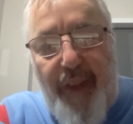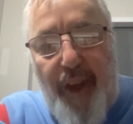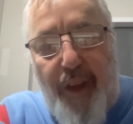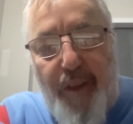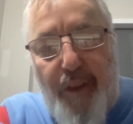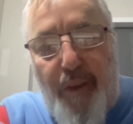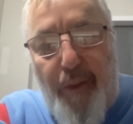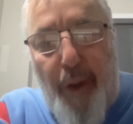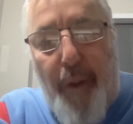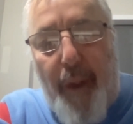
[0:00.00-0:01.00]
yards
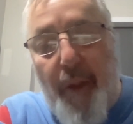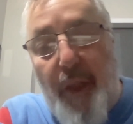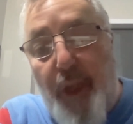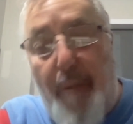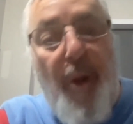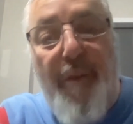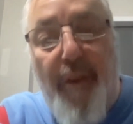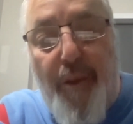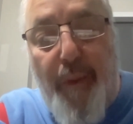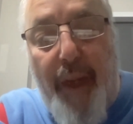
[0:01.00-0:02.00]
throwing when it should have been over
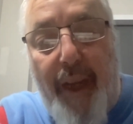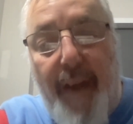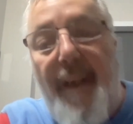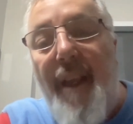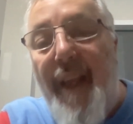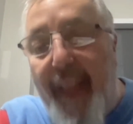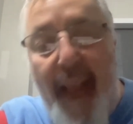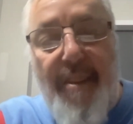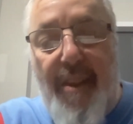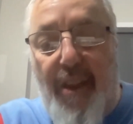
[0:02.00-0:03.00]
300.
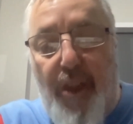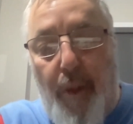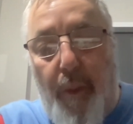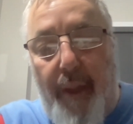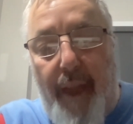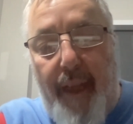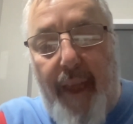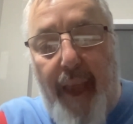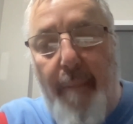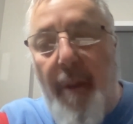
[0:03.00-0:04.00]
Kansas City should have won that
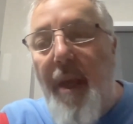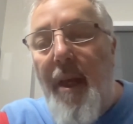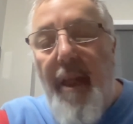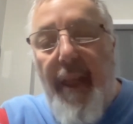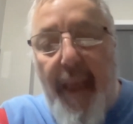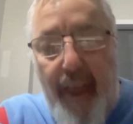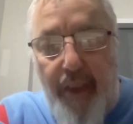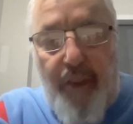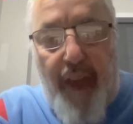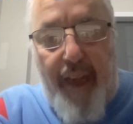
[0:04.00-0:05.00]
game.
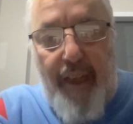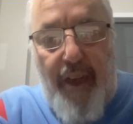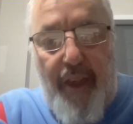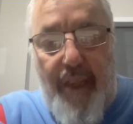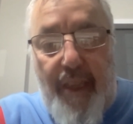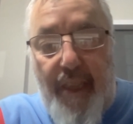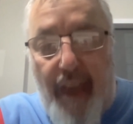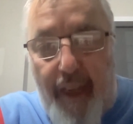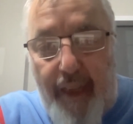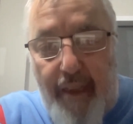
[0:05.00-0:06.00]
Eagles secondary
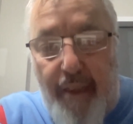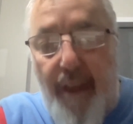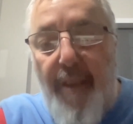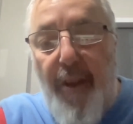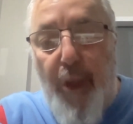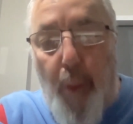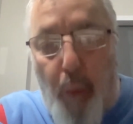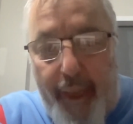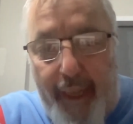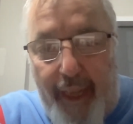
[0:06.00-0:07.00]
sucks. They're
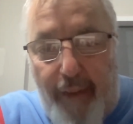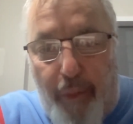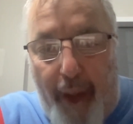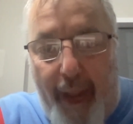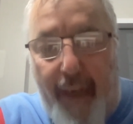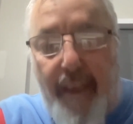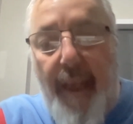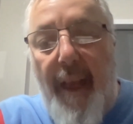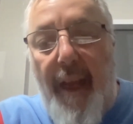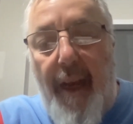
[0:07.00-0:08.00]
28th ranked.
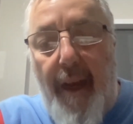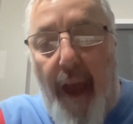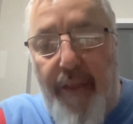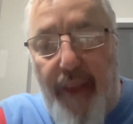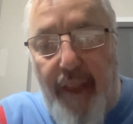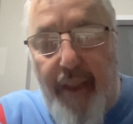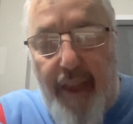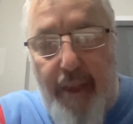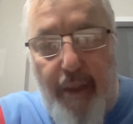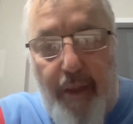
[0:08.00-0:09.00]
I think
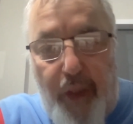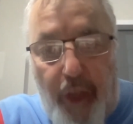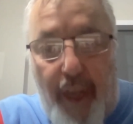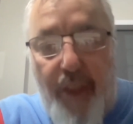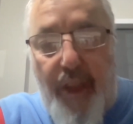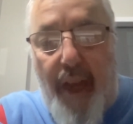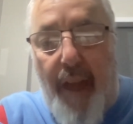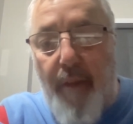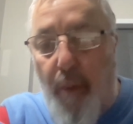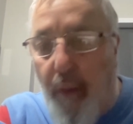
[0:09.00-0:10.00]
that Josh
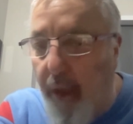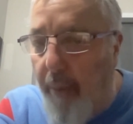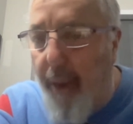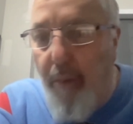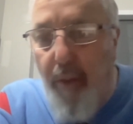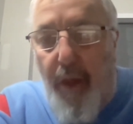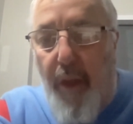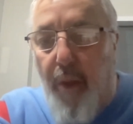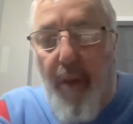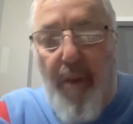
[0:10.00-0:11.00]
Allen, a little bit of
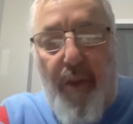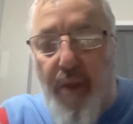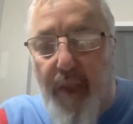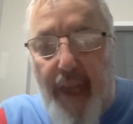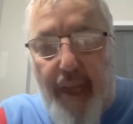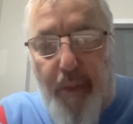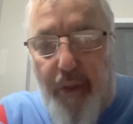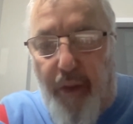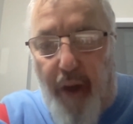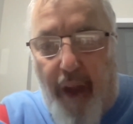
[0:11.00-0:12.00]
renewed enthusiasm
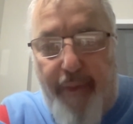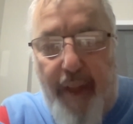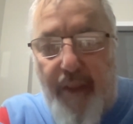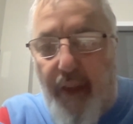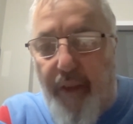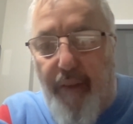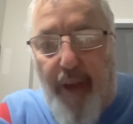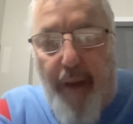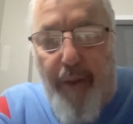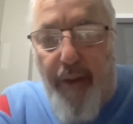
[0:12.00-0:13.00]
with their offense. Now they've
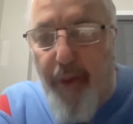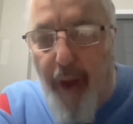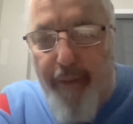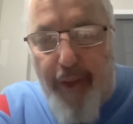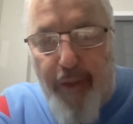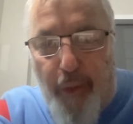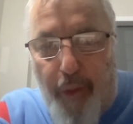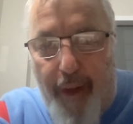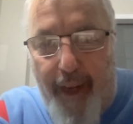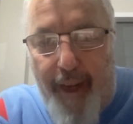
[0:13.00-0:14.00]
got rid of their offensive
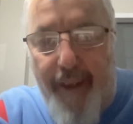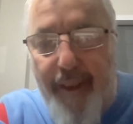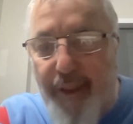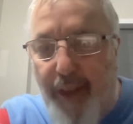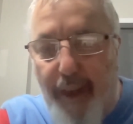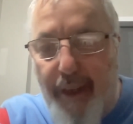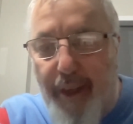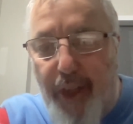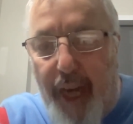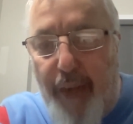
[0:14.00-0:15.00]
coordinator. The
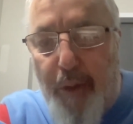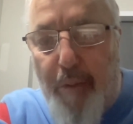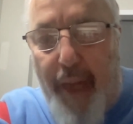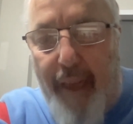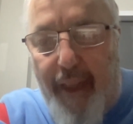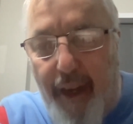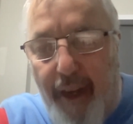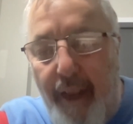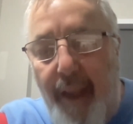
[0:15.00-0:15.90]
change was made there.